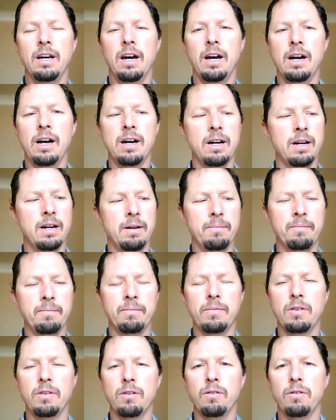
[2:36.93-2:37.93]
Um,
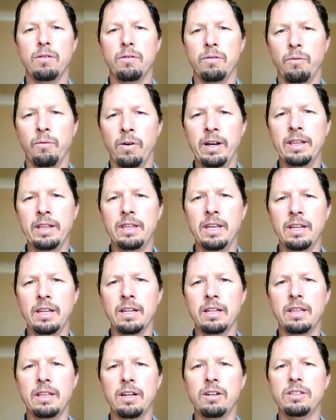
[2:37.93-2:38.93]
one thing
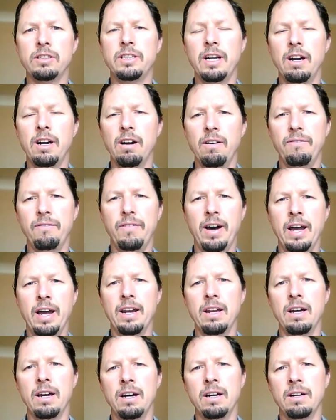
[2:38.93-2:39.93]
that they're
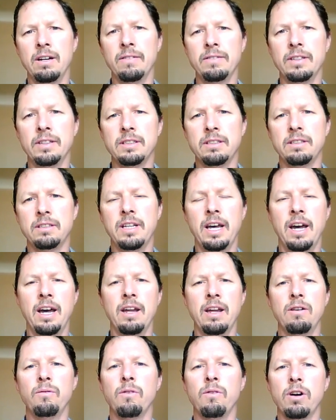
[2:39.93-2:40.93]
terrified of is
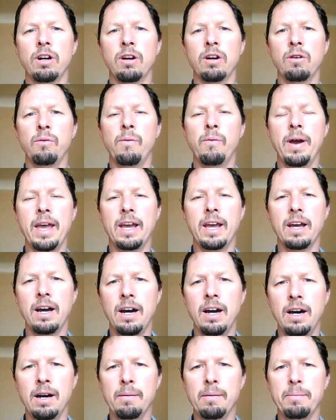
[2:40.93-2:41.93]
that we're going to wake
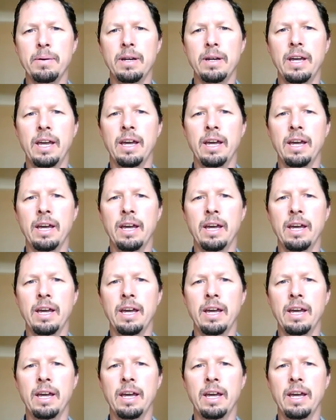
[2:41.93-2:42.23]
up